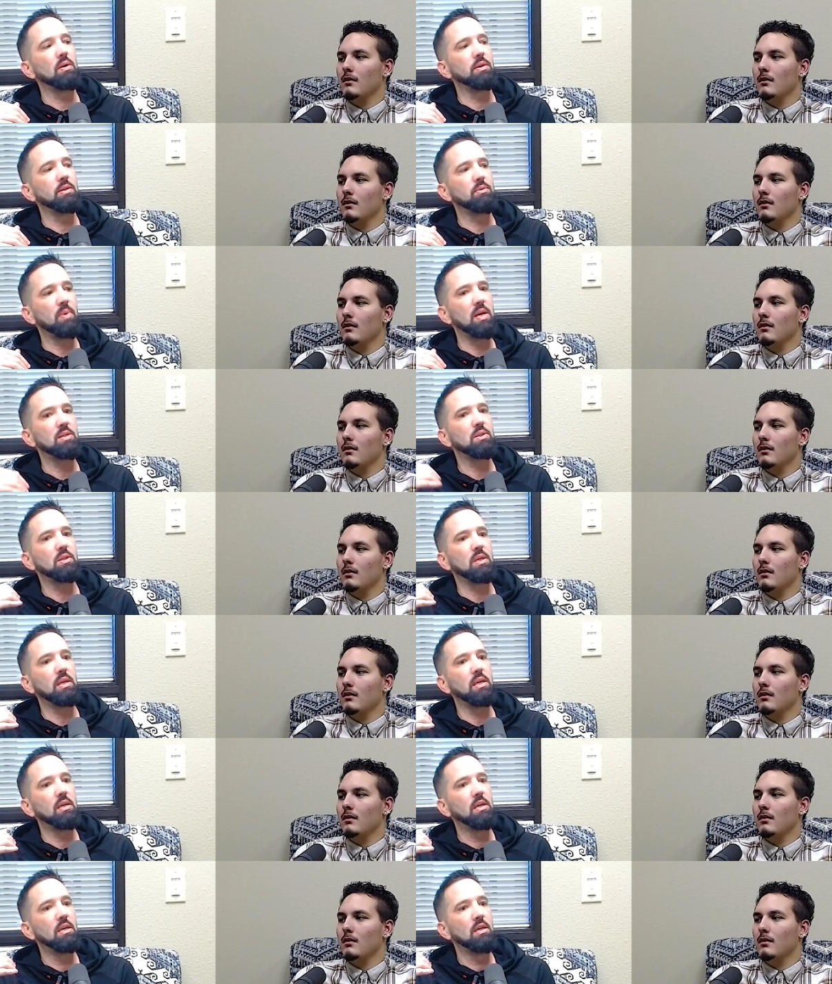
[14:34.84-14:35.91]
Speaker 1: and especially
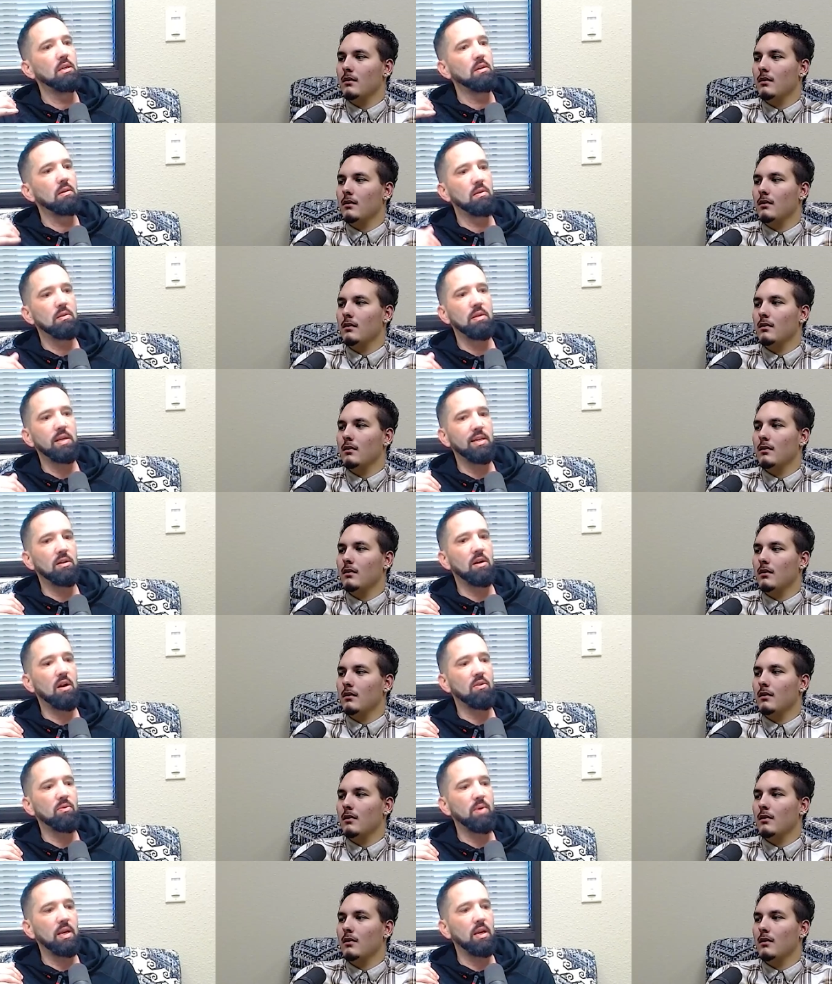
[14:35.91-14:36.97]
early in
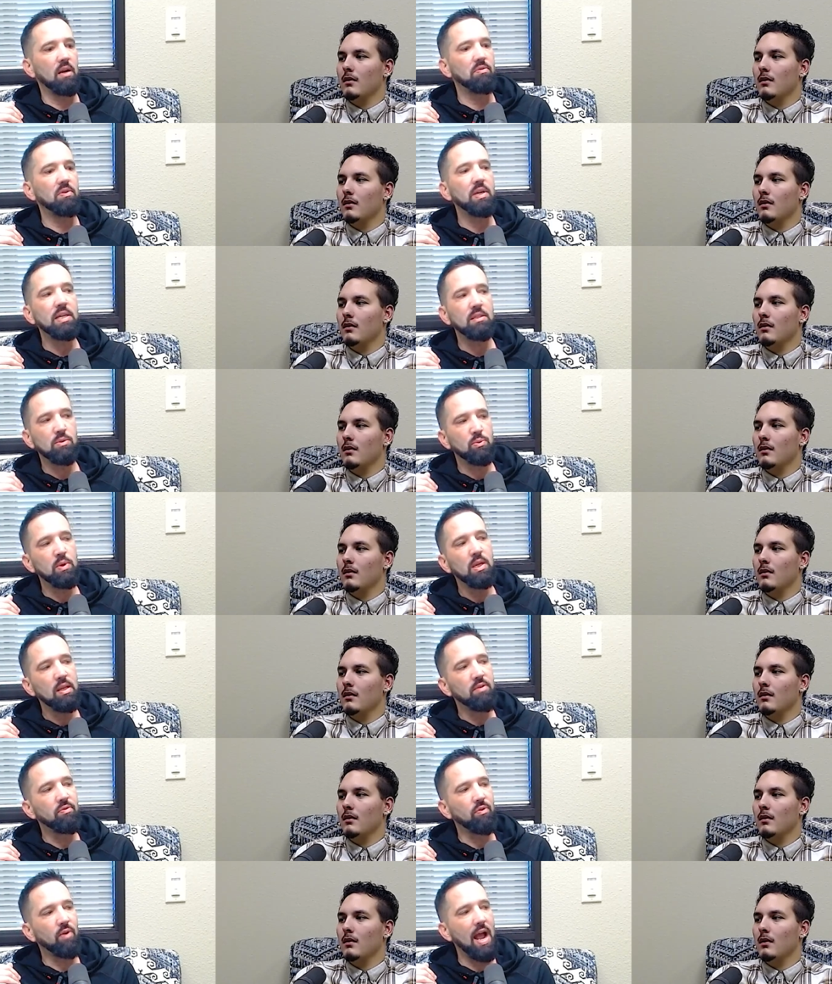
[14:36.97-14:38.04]
our recovery, it's really
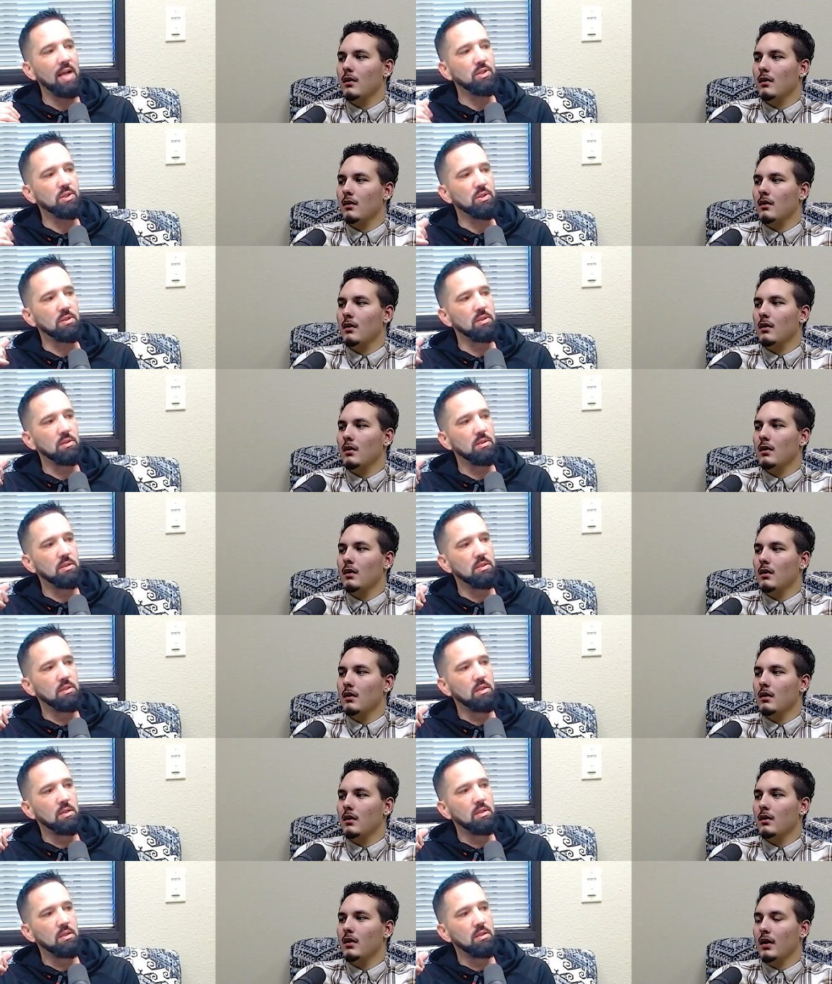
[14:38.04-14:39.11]
fragile.
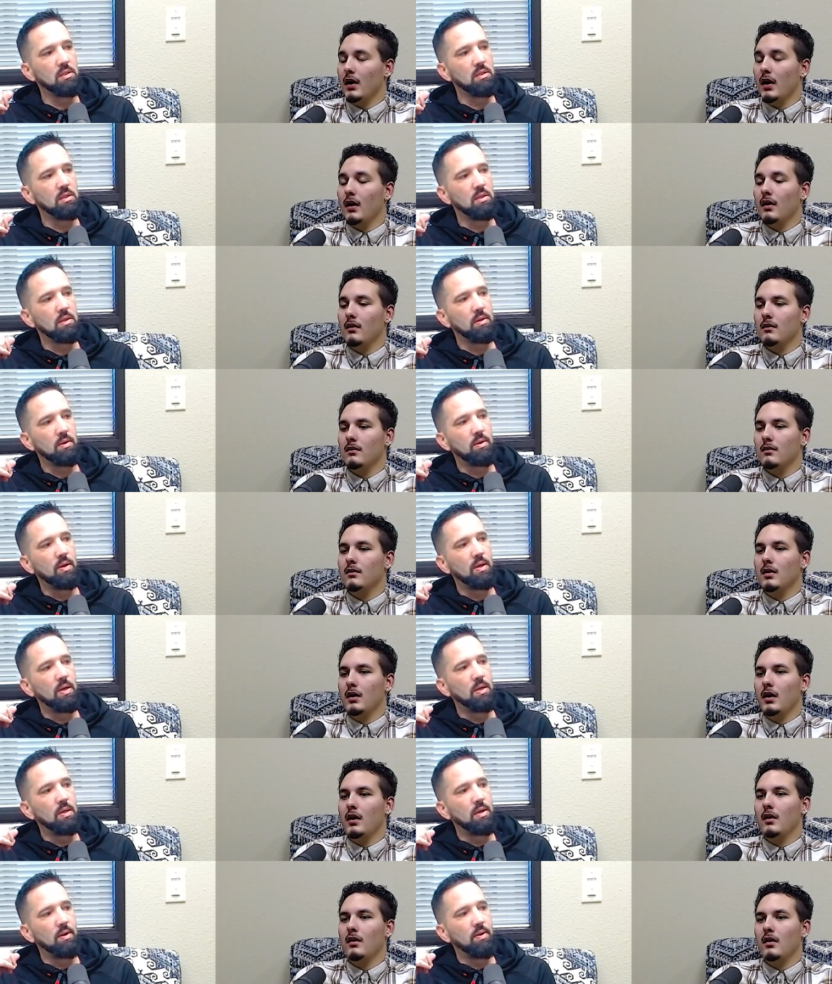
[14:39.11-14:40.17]
Speaker 2: Yeah, yeah,
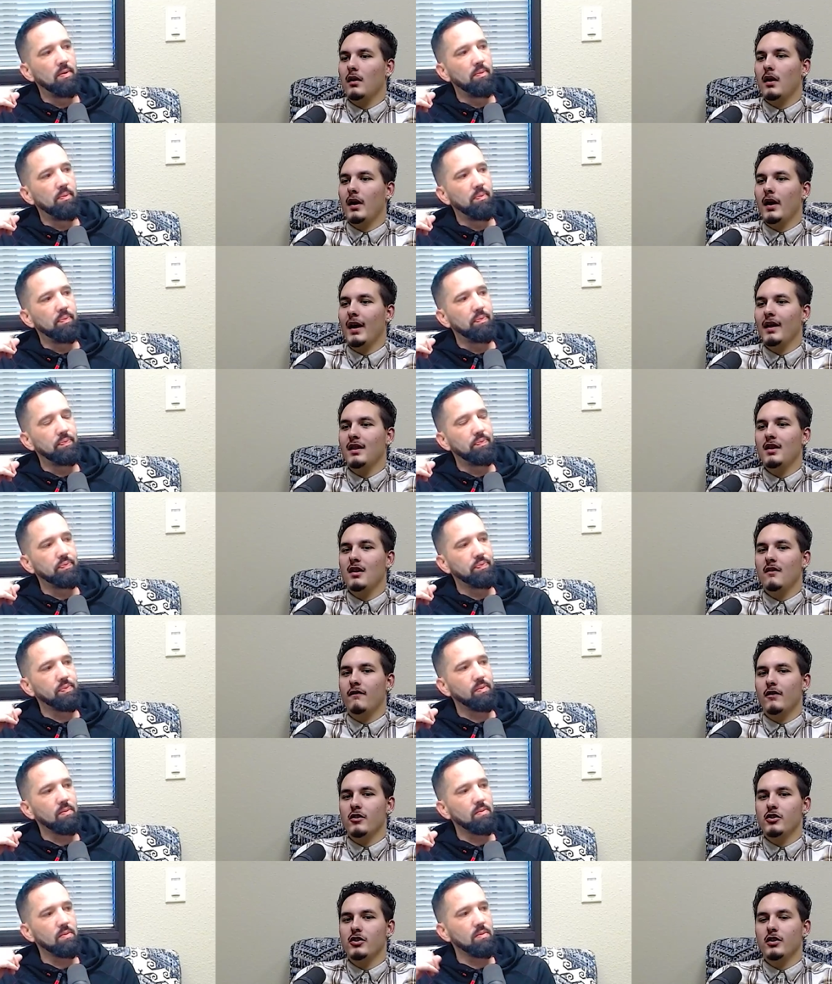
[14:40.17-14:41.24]
and I think for
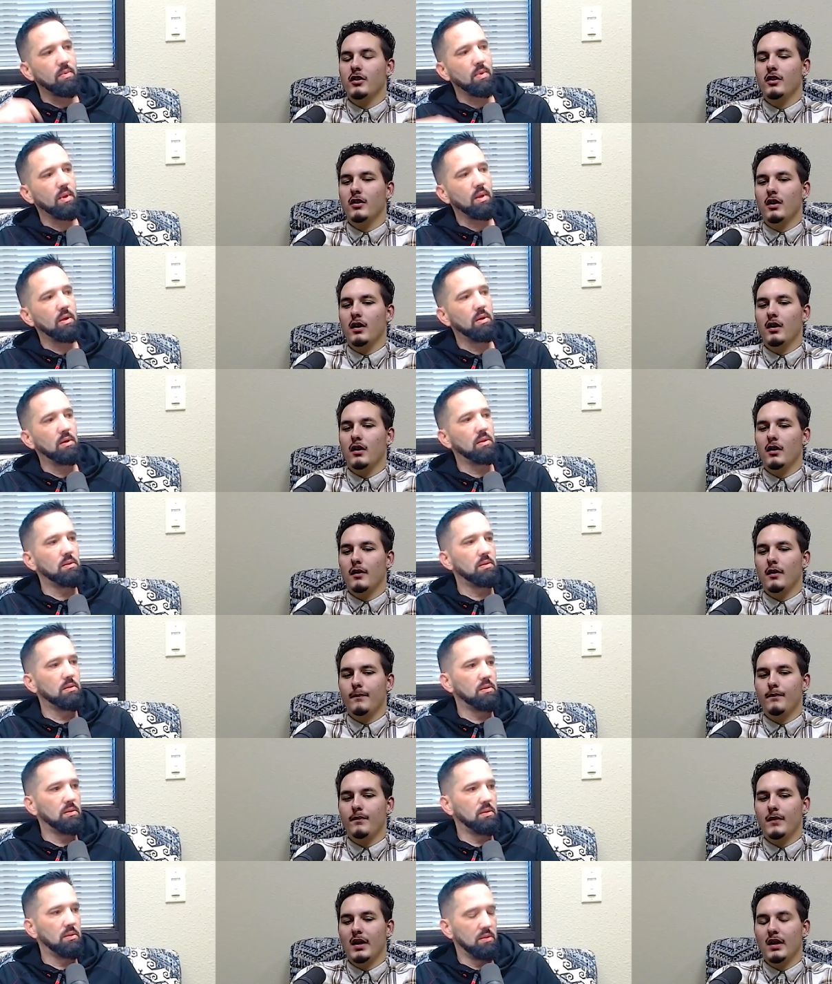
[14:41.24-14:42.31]
sure. Um,
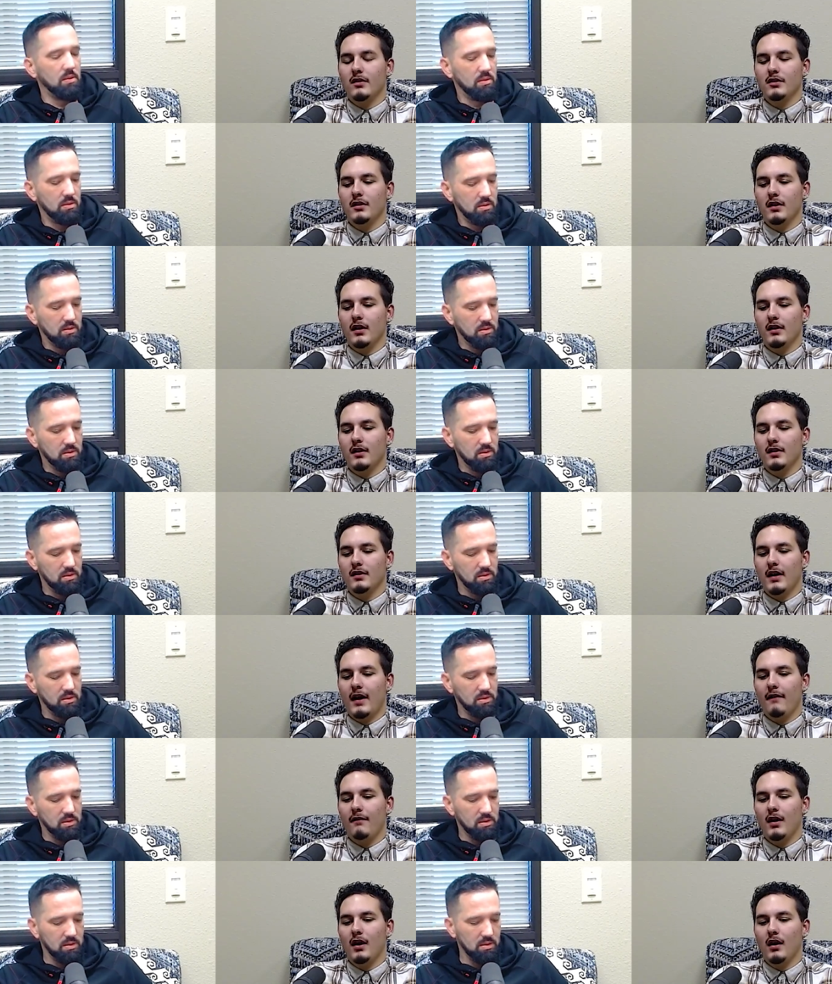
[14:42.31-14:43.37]
I was just thinking this
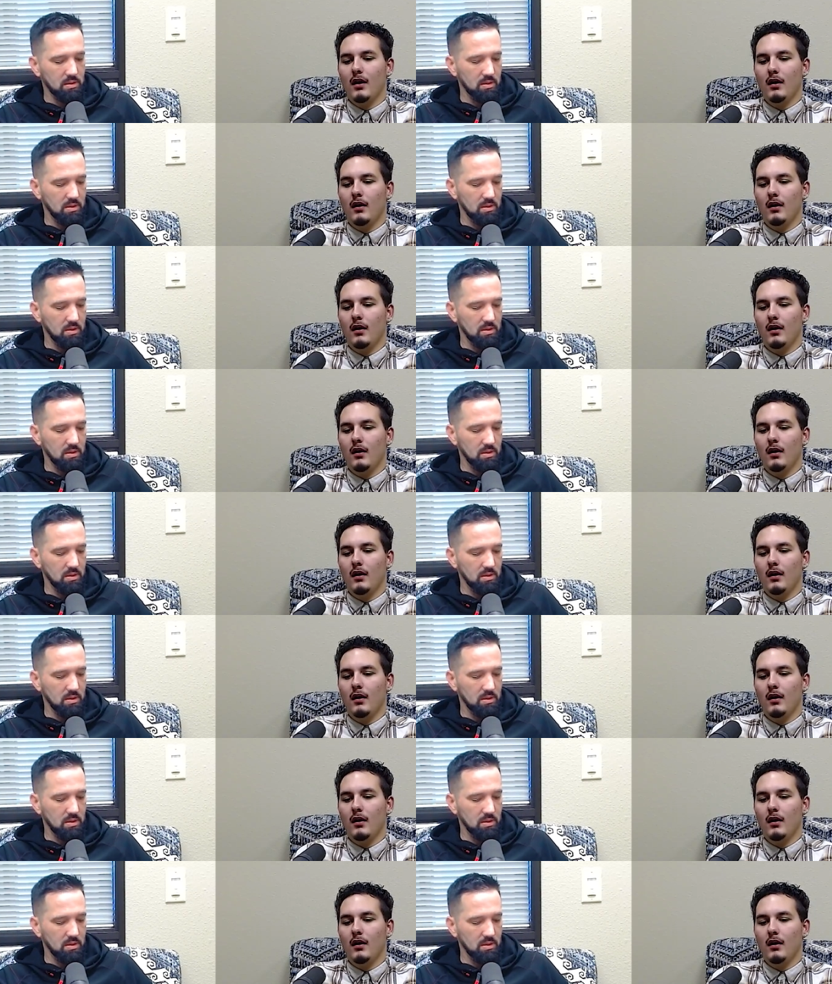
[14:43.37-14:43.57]
having